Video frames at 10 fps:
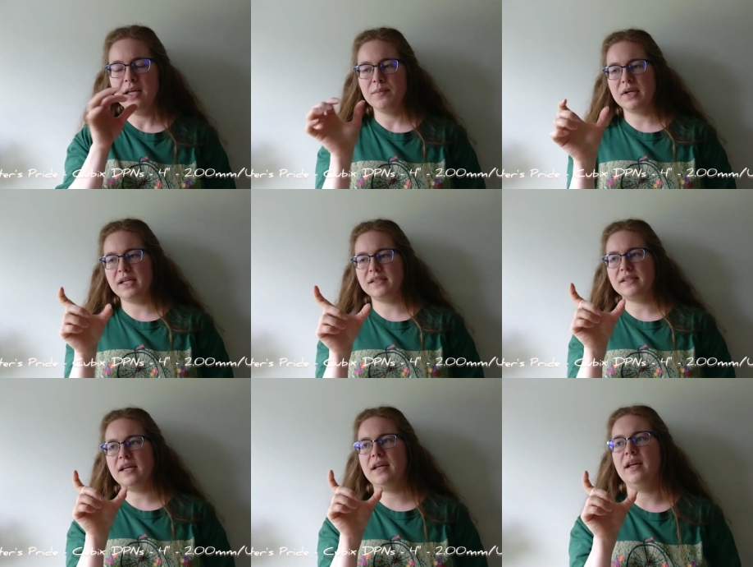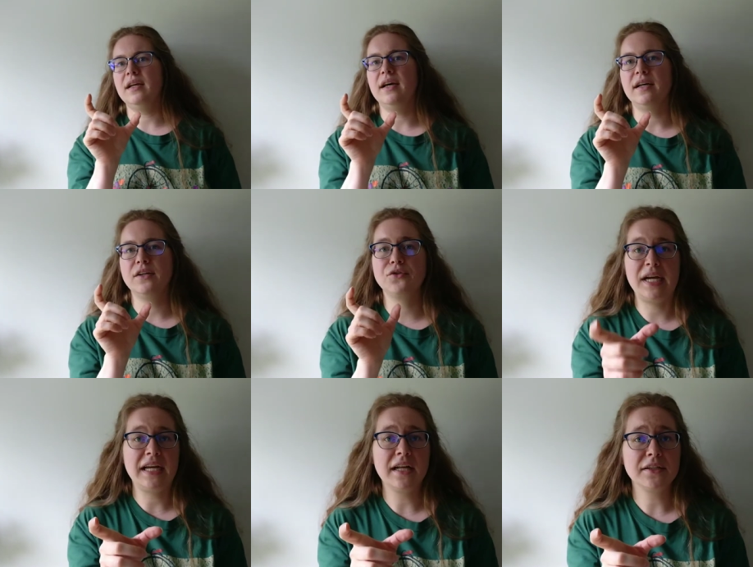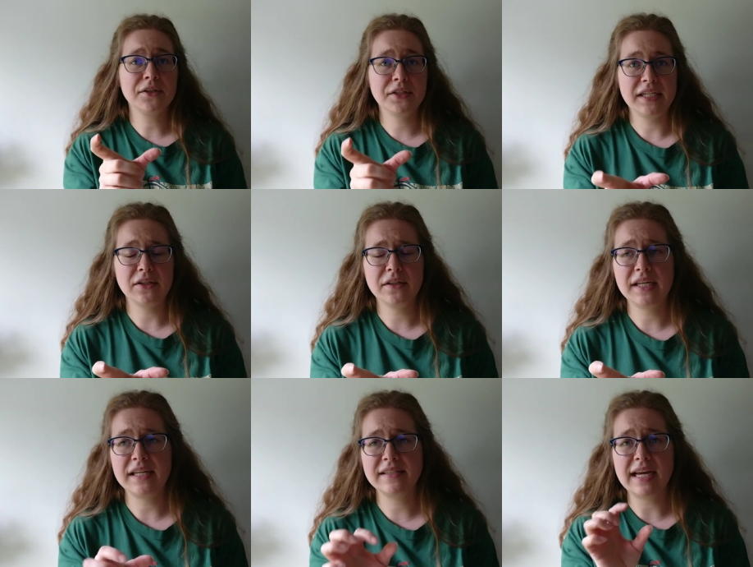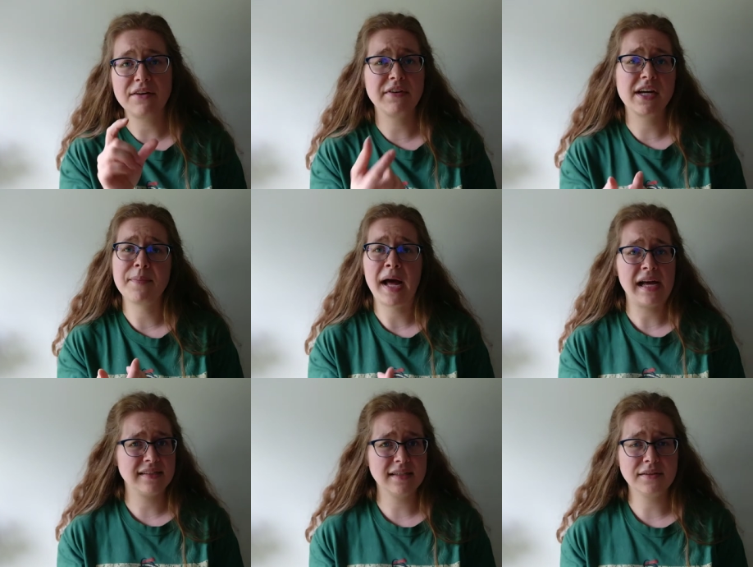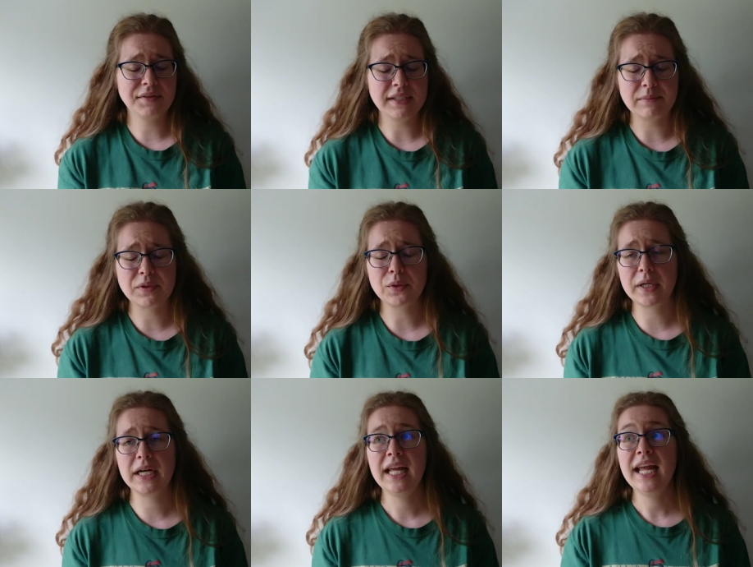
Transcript: But it's a gray colored needle that's out of a composite of some sort.